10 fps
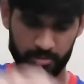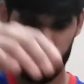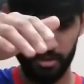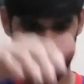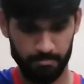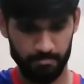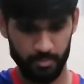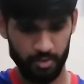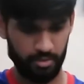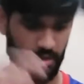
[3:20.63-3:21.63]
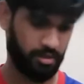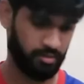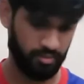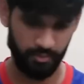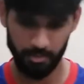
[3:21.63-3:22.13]
yep, so that's
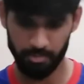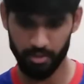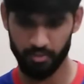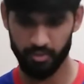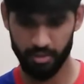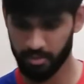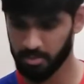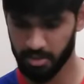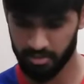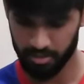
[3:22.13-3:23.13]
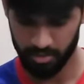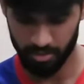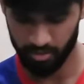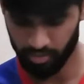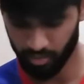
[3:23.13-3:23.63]
one part of it. And I'm guessing
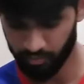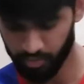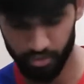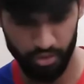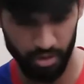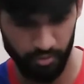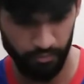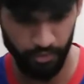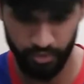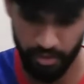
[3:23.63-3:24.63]
this you have to just force